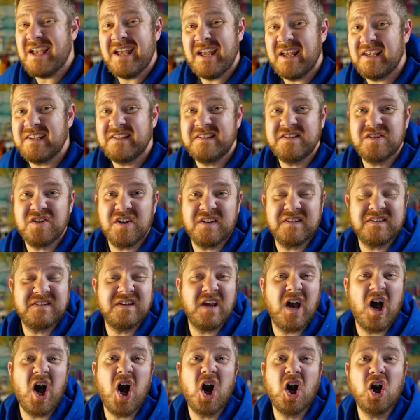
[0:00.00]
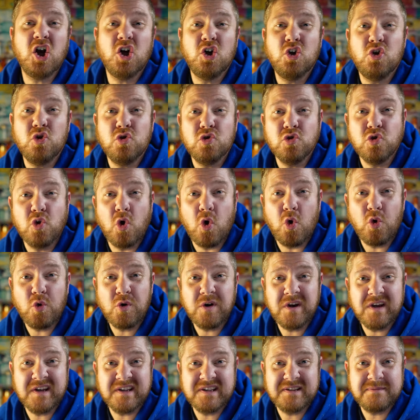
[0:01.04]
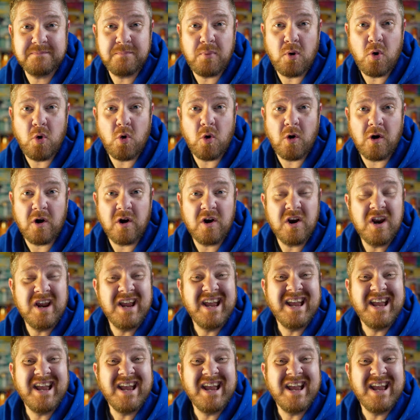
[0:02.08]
is just a glorious pour.